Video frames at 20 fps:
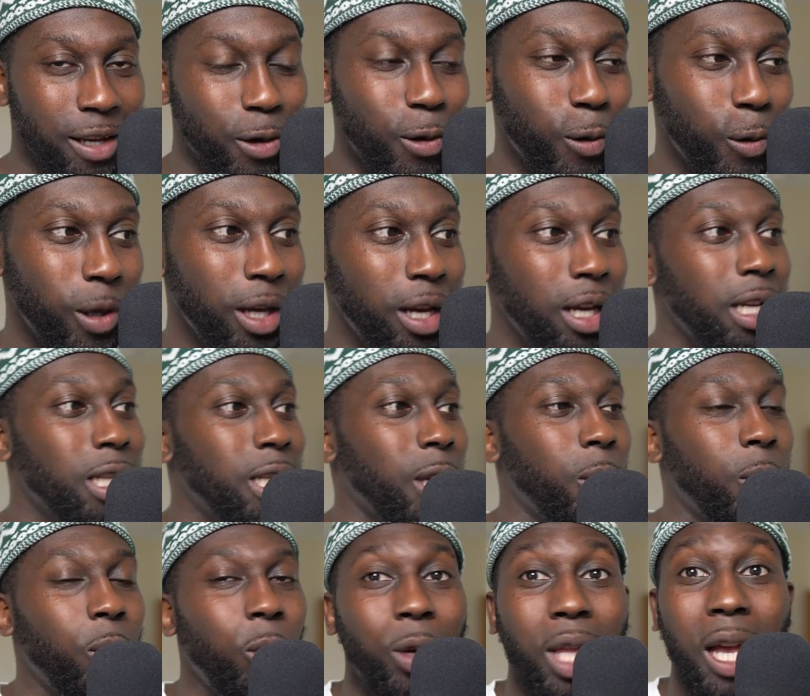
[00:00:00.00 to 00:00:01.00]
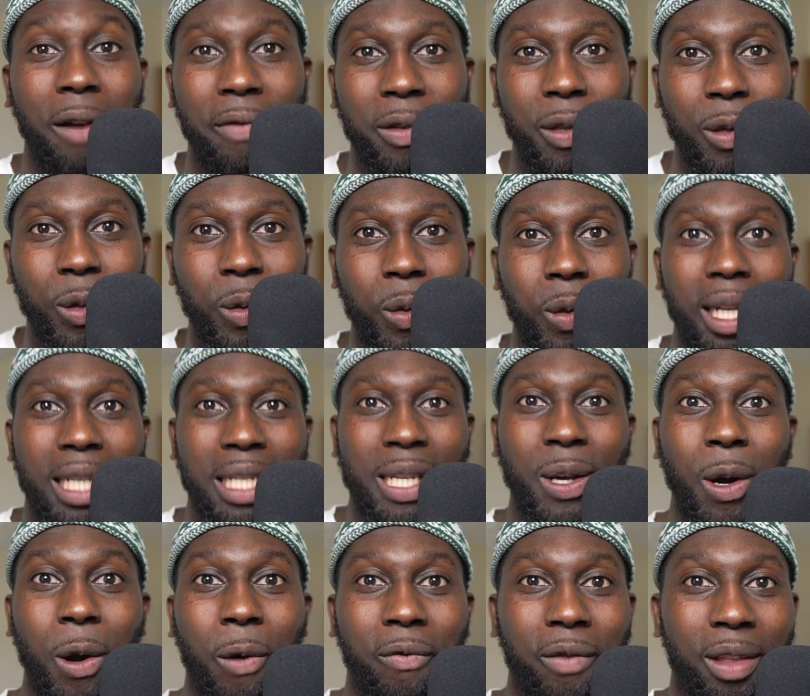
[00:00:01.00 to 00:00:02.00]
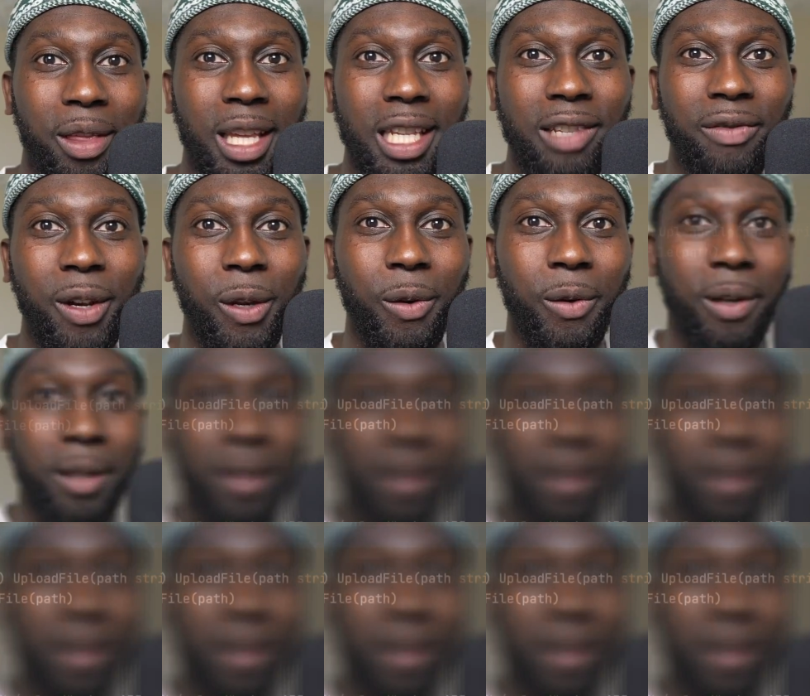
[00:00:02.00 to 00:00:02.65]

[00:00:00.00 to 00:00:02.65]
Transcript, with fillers: Cool. So, without further ado, let's kick off this video.